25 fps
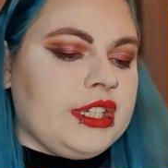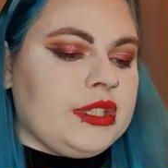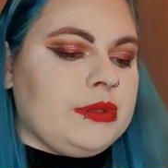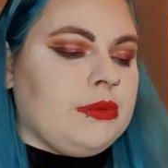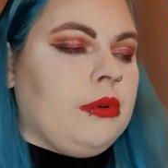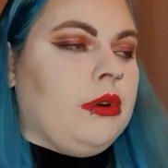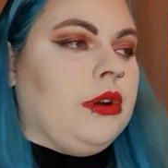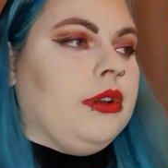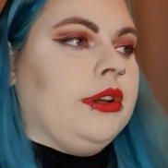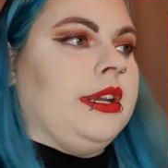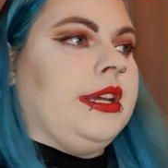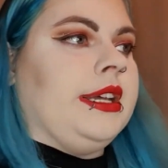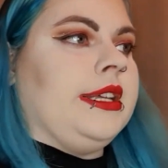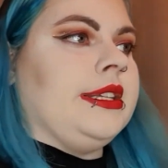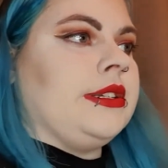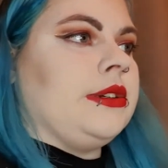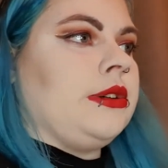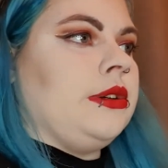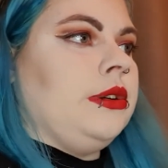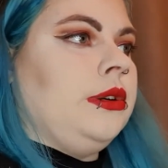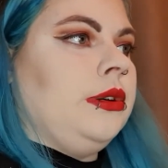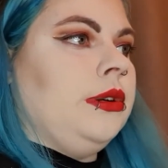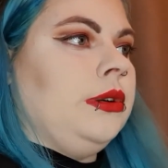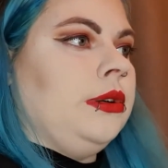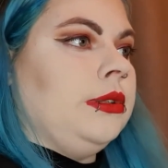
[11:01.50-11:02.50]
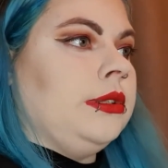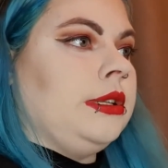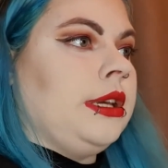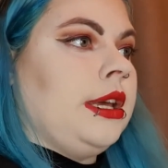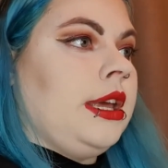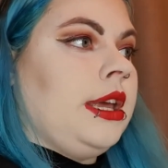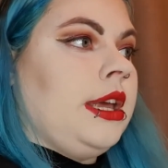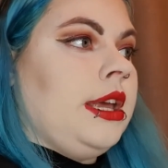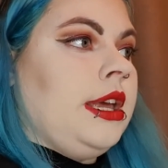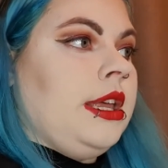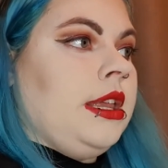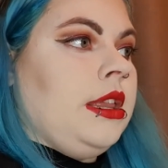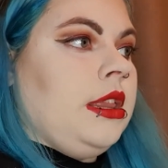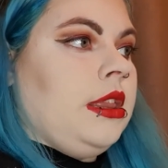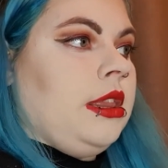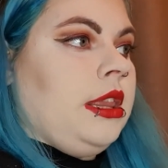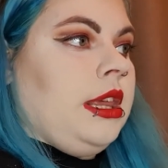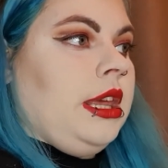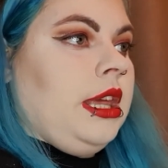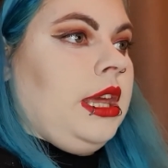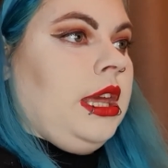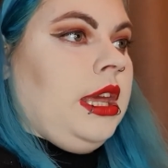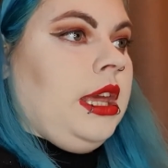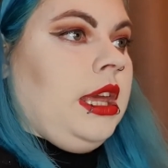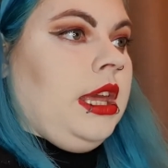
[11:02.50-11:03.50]
one is called
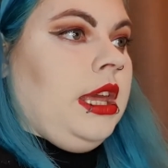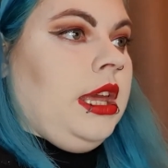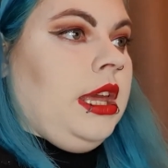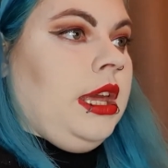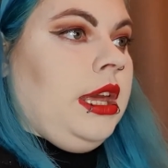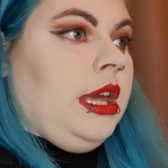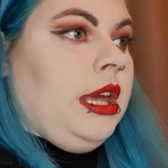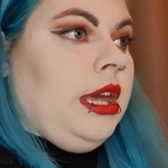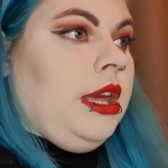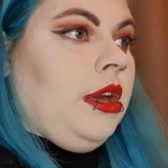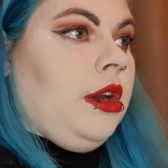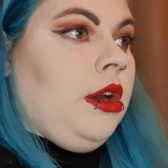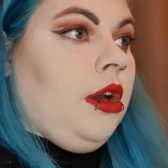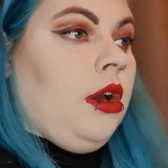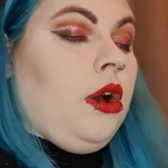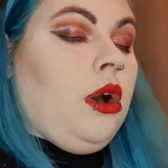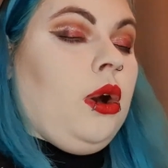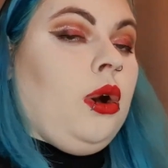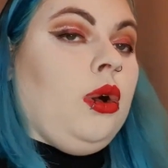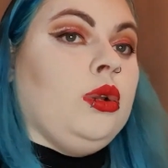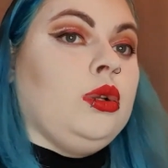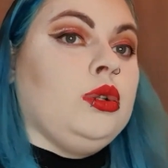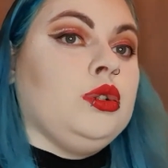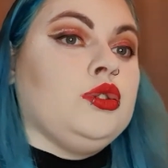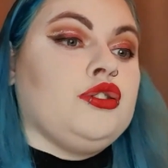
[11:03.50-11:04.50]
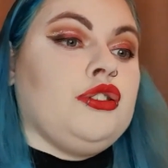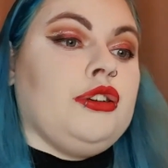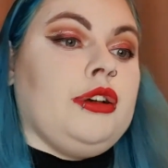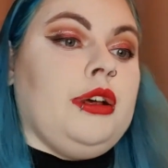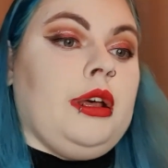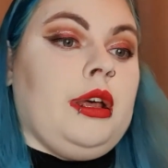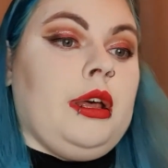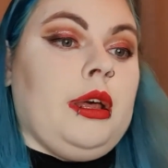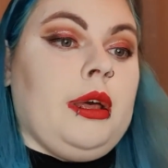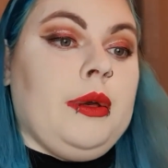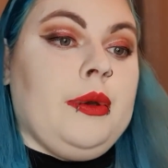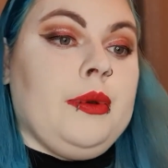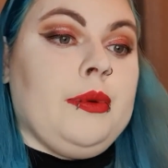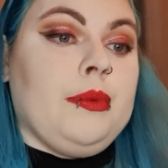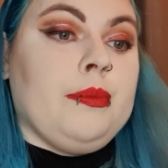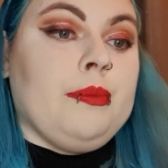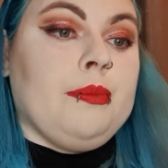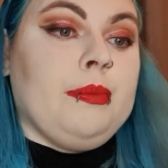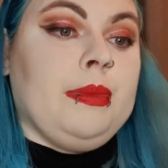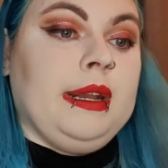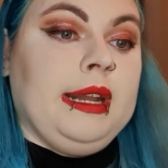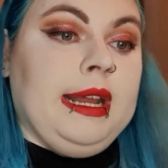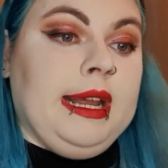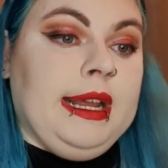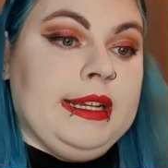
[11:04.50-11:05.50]
the Ultra
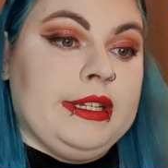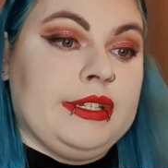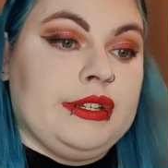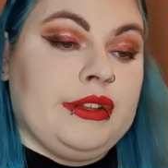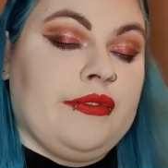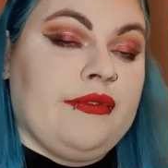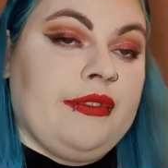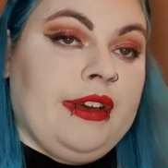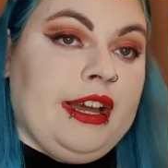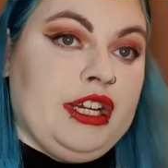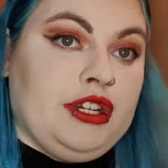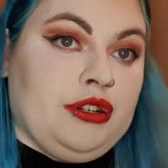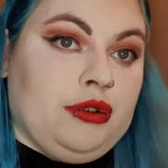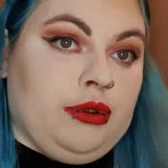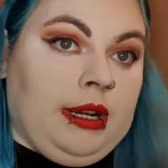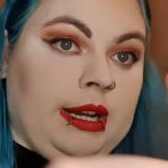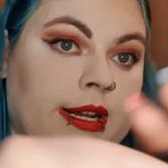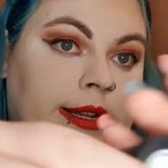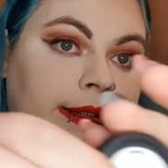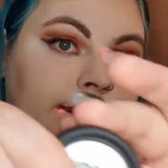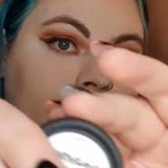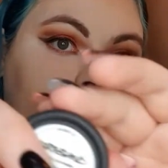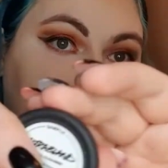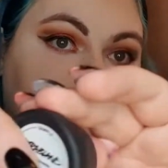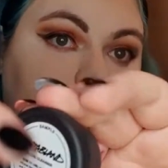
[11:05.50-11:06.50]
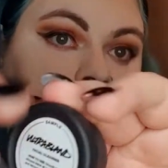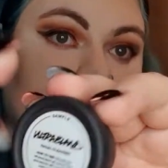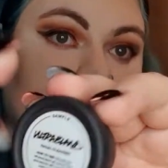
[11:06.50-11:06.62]
Bland Facial Cleanser.